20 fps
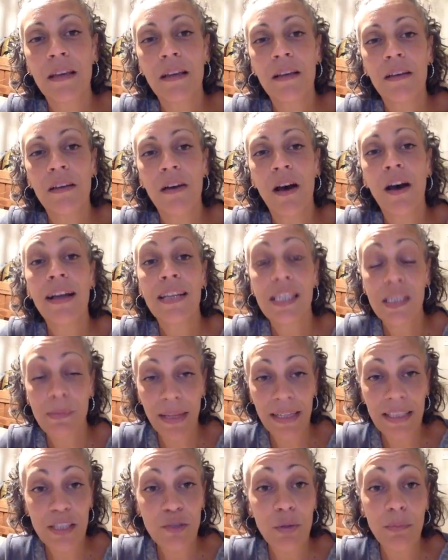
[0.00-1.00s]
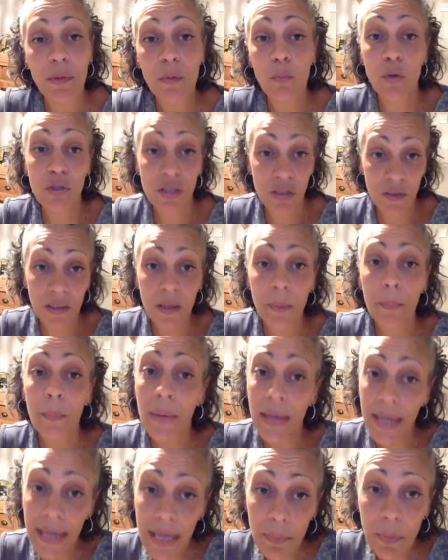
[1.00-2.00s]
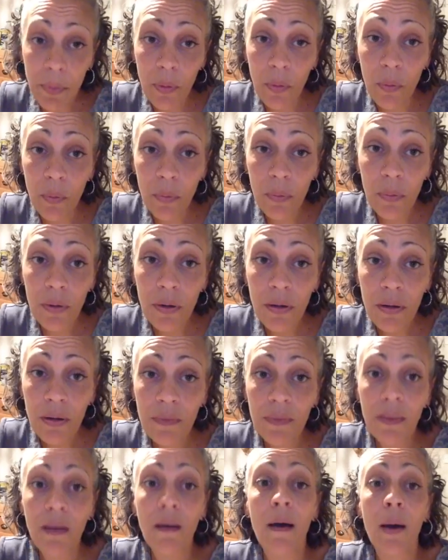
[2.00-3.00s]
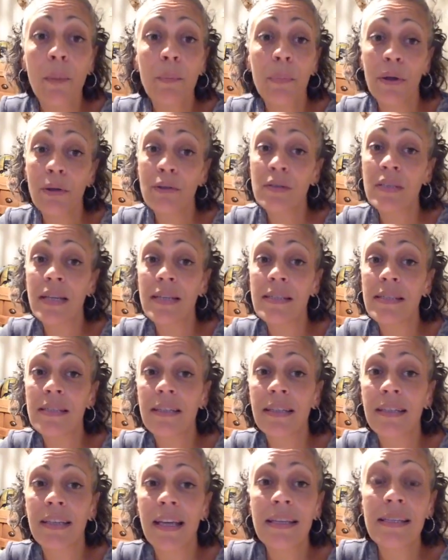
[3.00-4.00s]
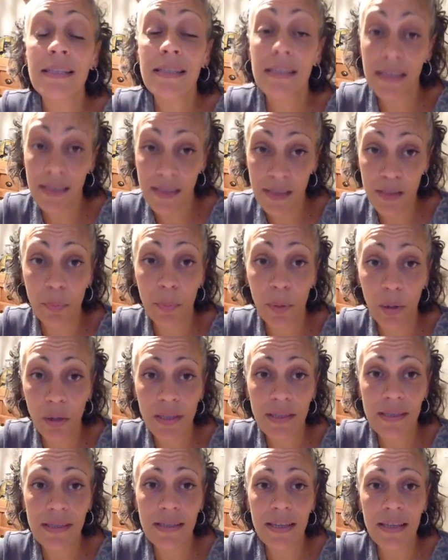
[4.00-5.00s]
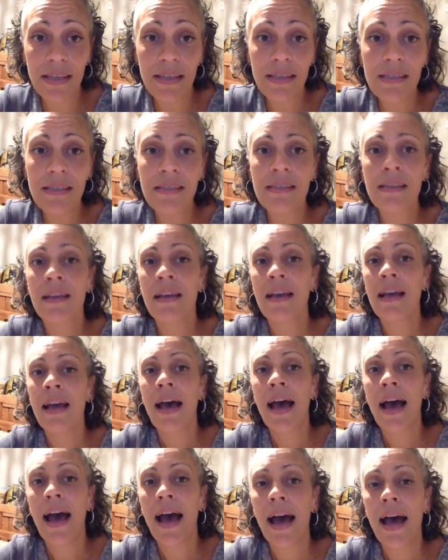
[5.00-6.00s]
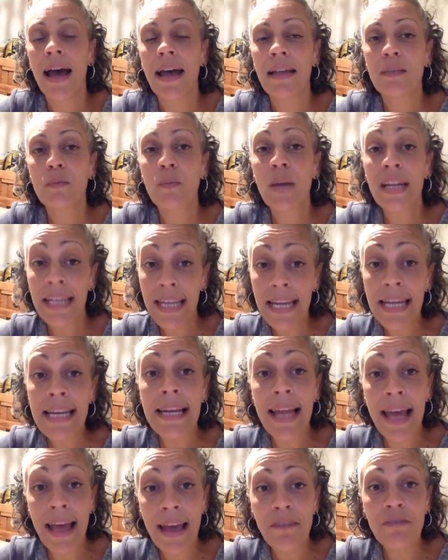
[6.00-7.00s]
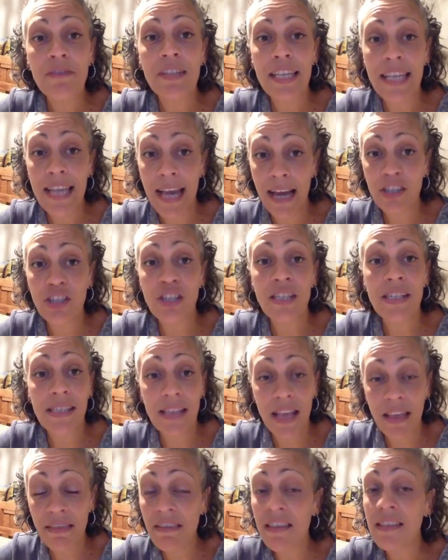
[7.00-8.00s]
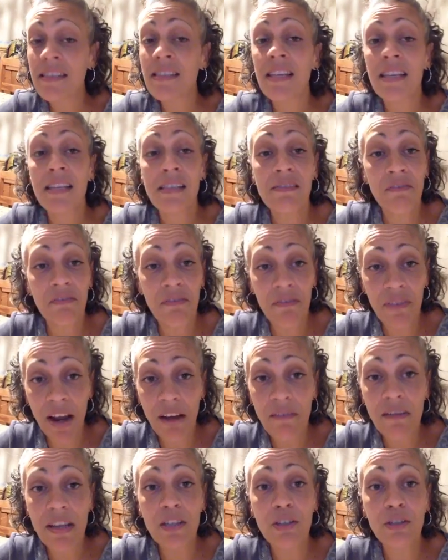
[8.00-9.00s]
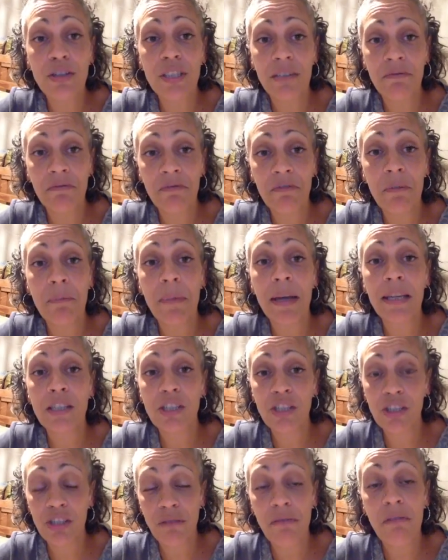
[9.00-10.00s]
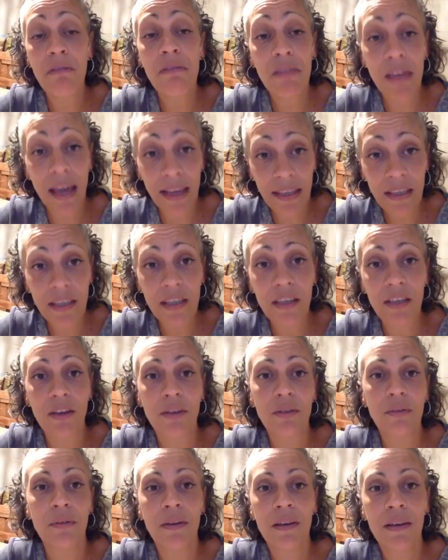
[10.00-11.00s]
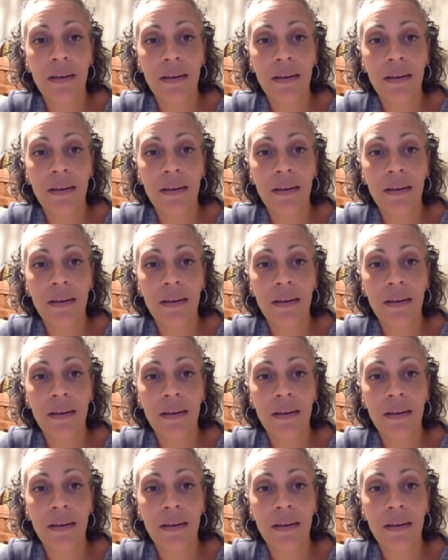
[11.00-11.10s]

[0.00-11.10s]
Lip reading: I explained to him it wasn't the people that I'm protesting against, it's the policies. And when he left, he actually said, "This is very good information. Thank you."